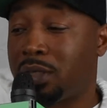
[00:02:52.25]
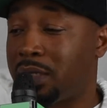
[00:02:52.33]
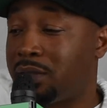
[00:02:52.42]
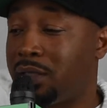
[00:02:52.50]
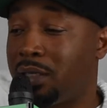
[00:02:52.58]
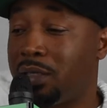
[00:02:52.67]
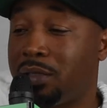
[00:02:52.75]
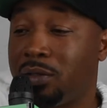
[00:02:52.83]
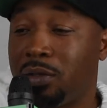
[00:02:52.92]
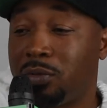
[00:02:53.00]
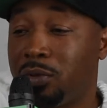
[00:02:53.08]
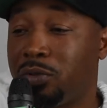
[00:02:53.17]
I studied,
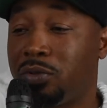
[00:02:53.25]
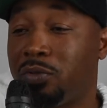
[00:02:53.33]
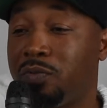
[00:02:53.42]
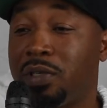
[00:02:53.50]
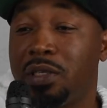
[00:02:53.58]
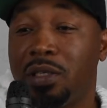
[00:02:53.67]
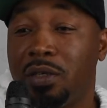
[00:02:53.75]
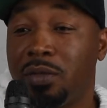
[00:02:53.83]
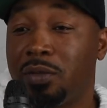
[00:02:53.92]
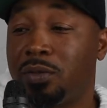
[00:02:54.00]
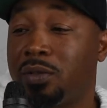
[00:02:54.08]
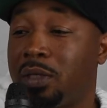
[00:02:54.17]
YouTube videos.